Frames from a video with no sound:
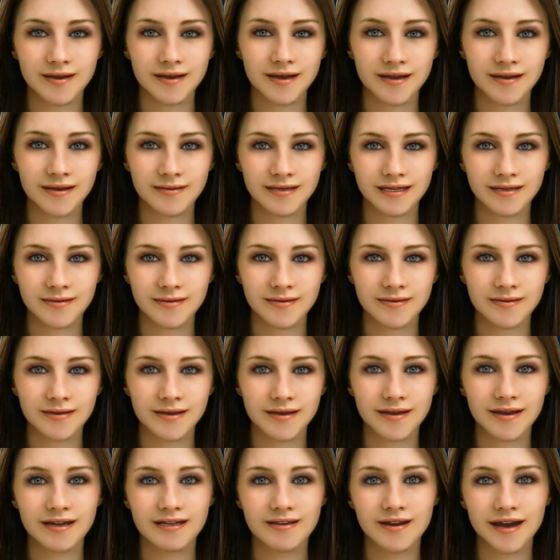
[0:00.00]
Next,
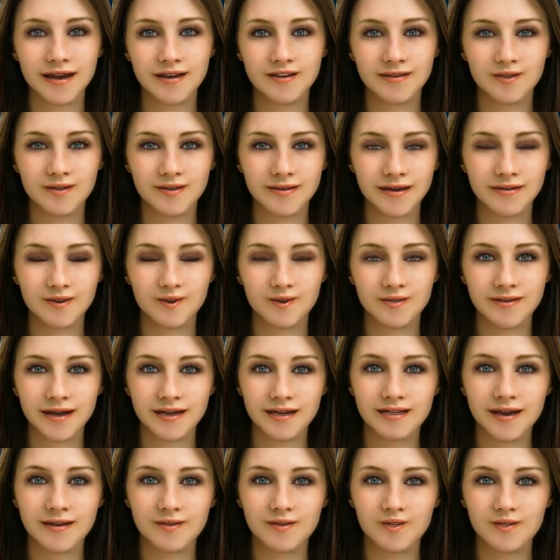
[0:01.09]
establish that your
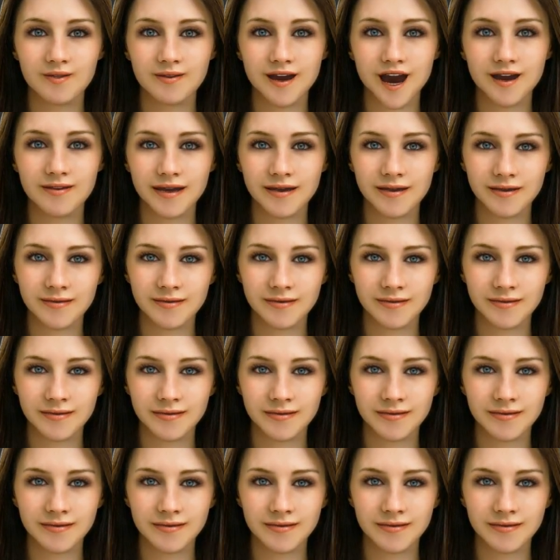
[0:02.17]
basic needs are met.